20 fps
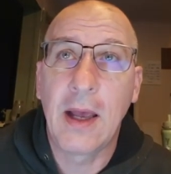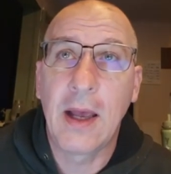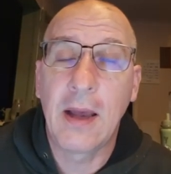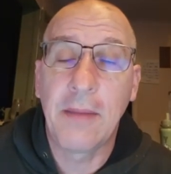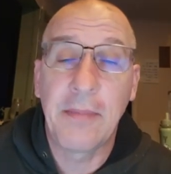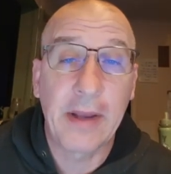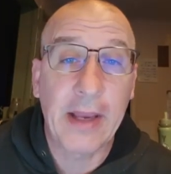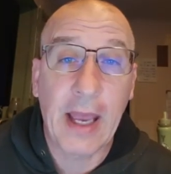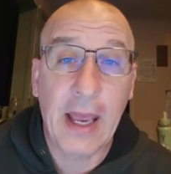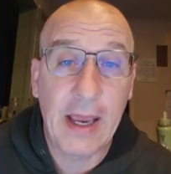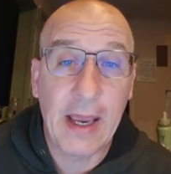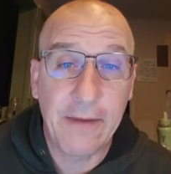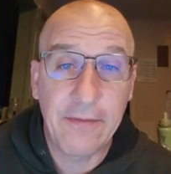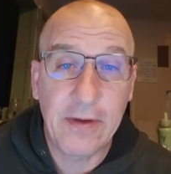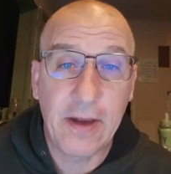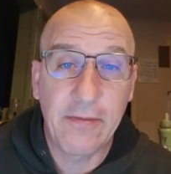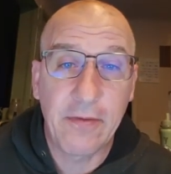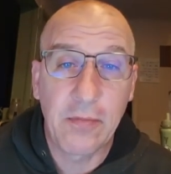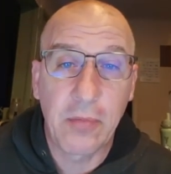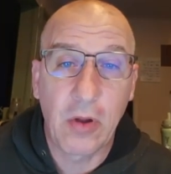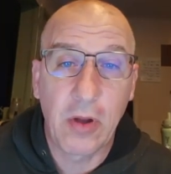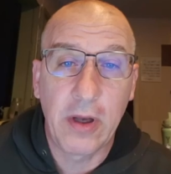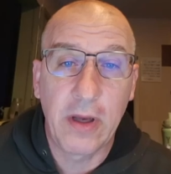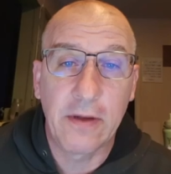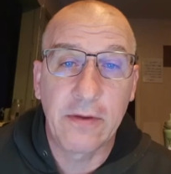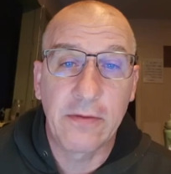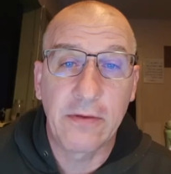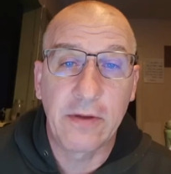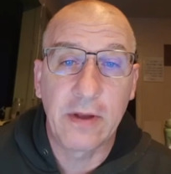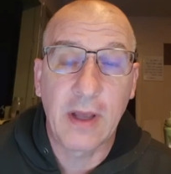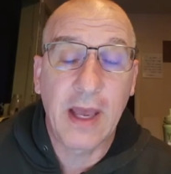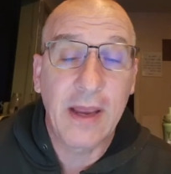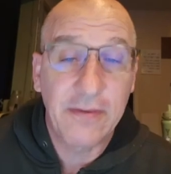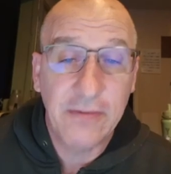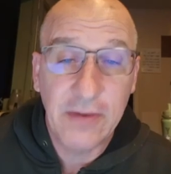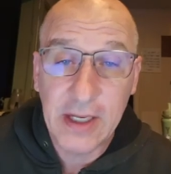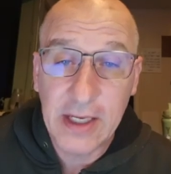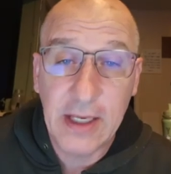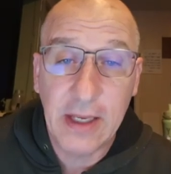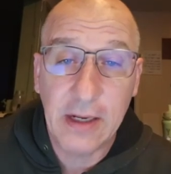I'm like, I have to have employees. I
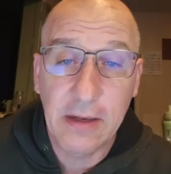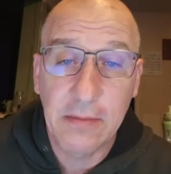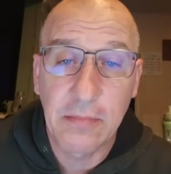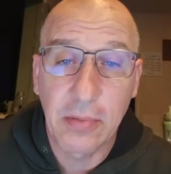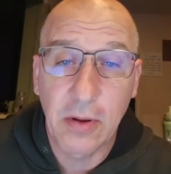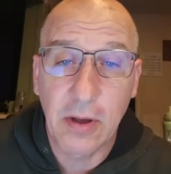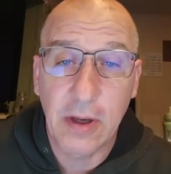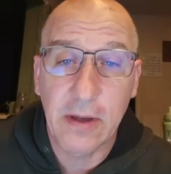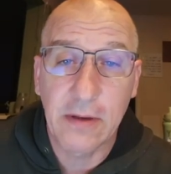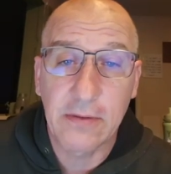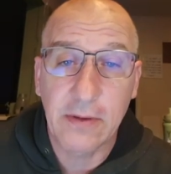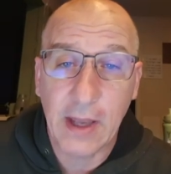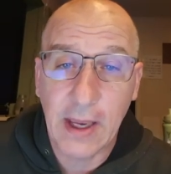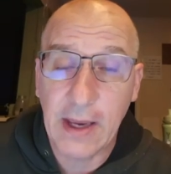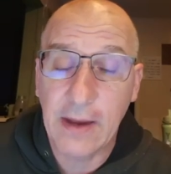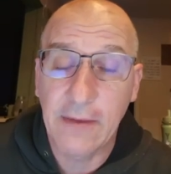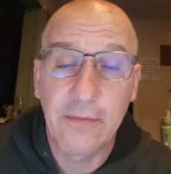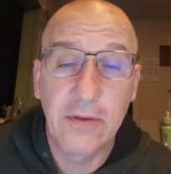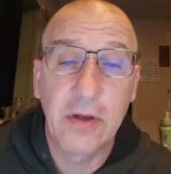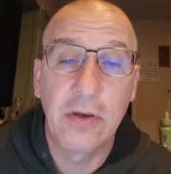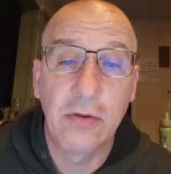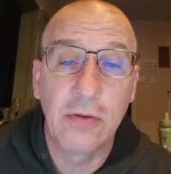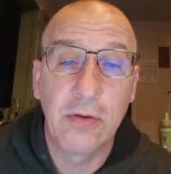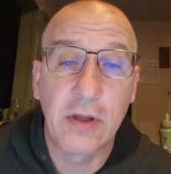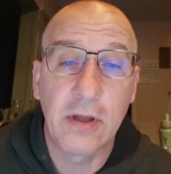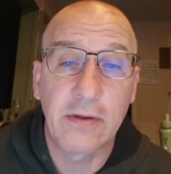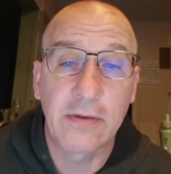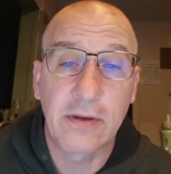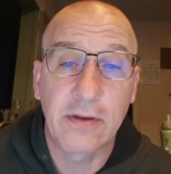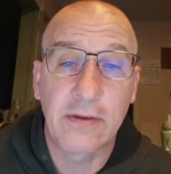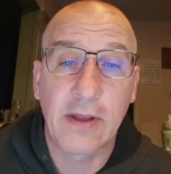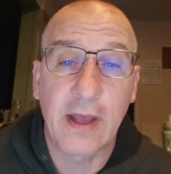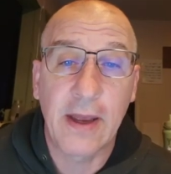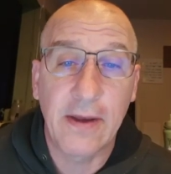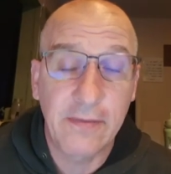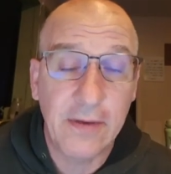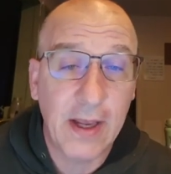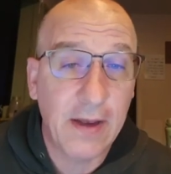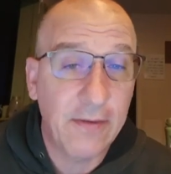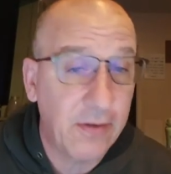have to get employees. I have to do this because I
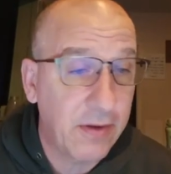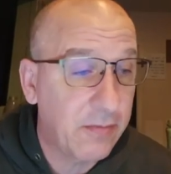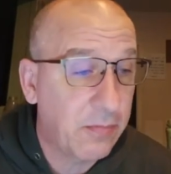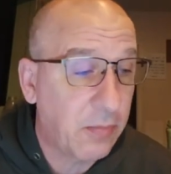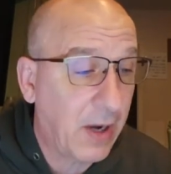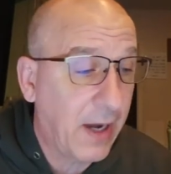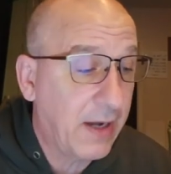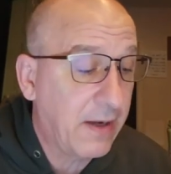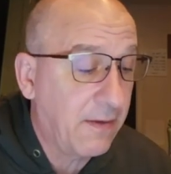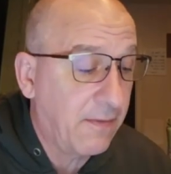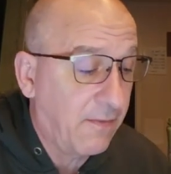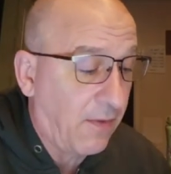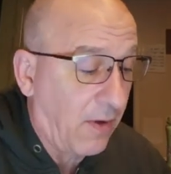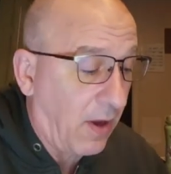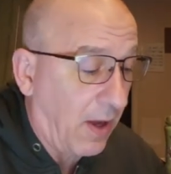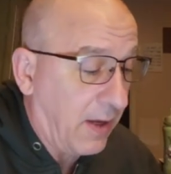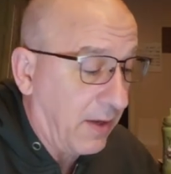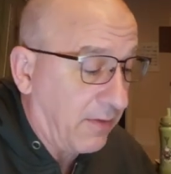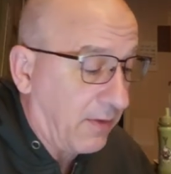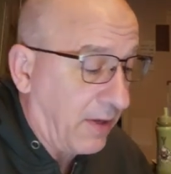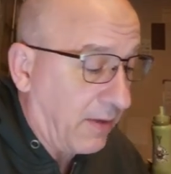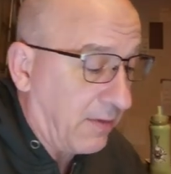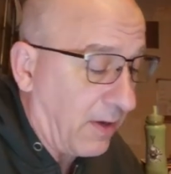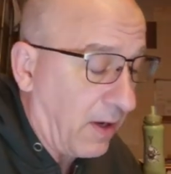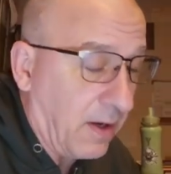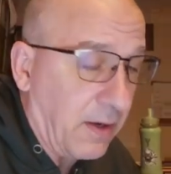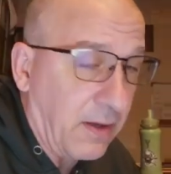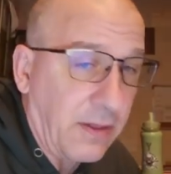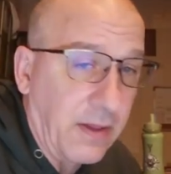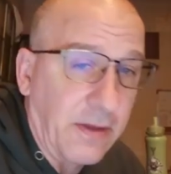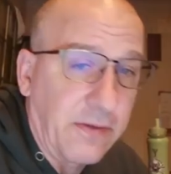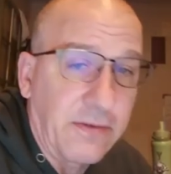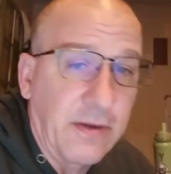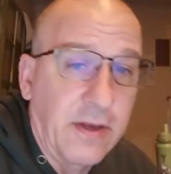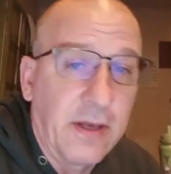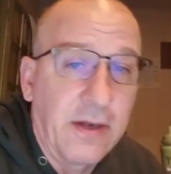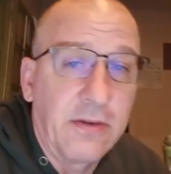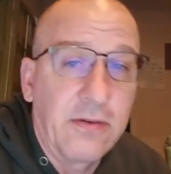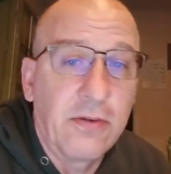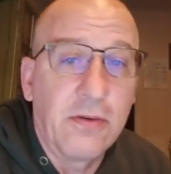have to have, as Brandon Fawn, as I started
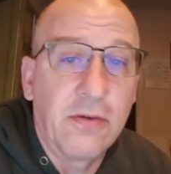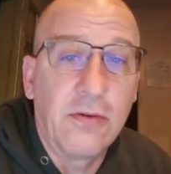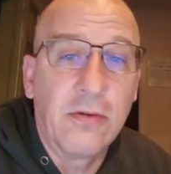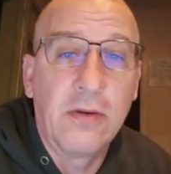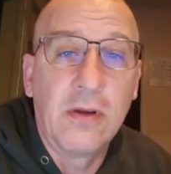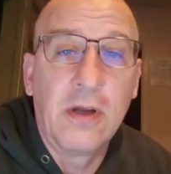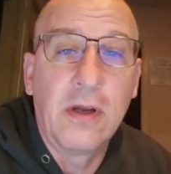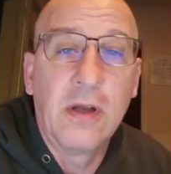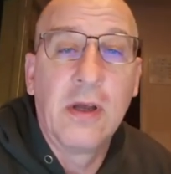listening to